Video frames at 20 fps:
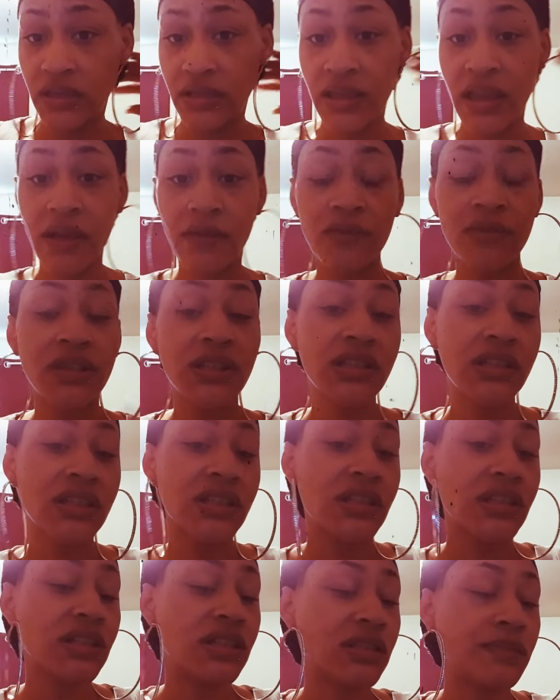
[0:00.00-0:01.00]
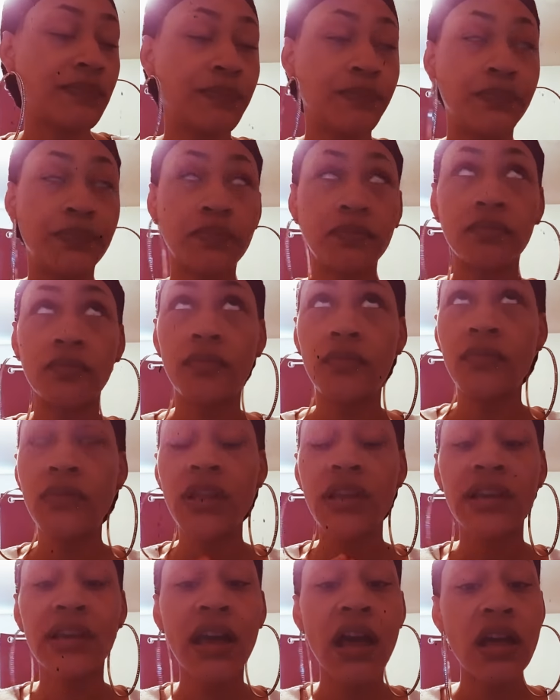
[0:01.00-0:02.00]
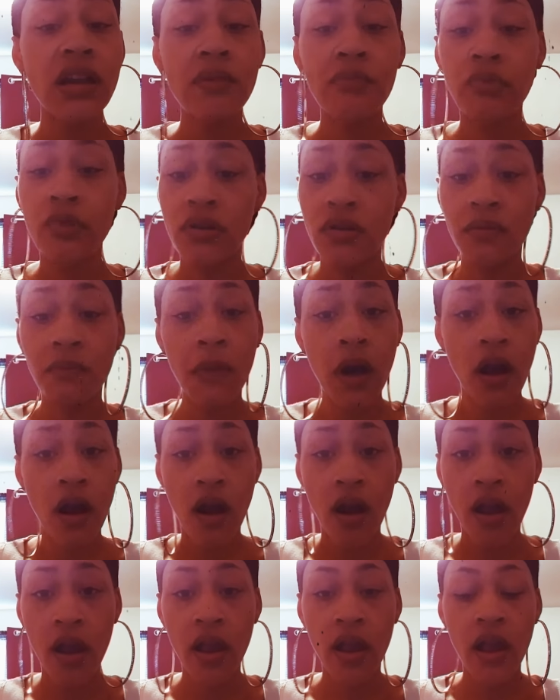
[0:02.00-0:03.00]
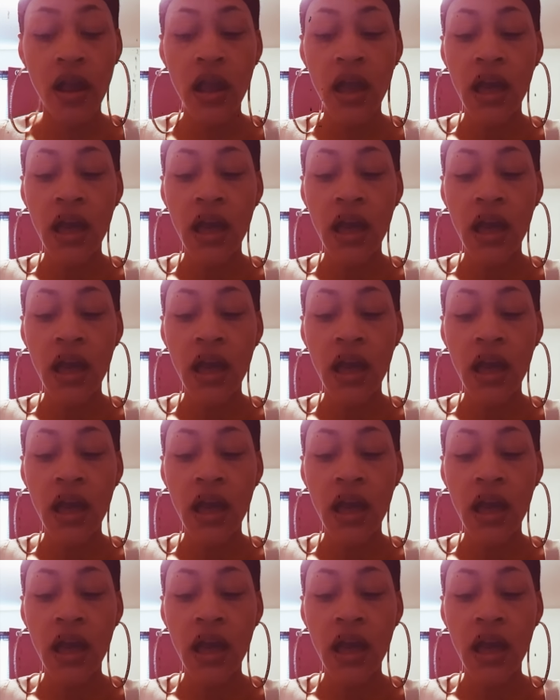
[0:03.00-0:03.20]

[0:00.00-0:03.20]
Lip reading: That really just kind of broke my heart.